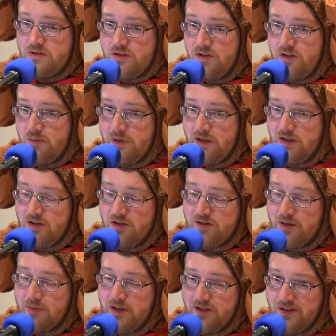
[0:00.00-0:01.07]
social media nerds, I
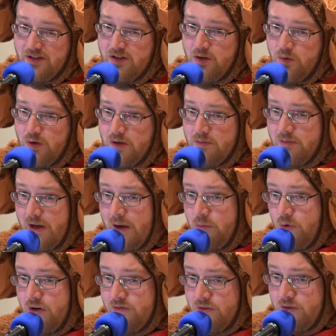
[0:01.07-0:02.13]
mean I'm
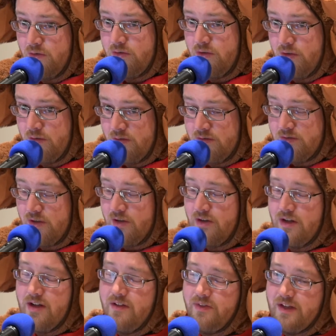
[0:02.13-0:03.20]
one of you too. So
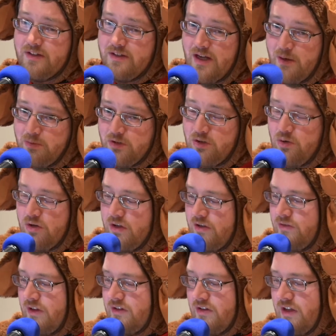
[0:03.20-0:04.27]
that's not pejorative,
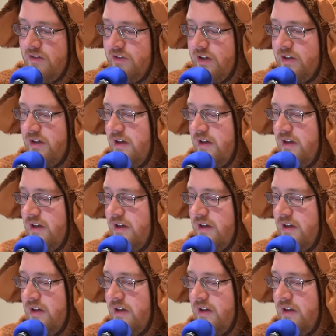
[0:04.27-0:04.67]
that's loving.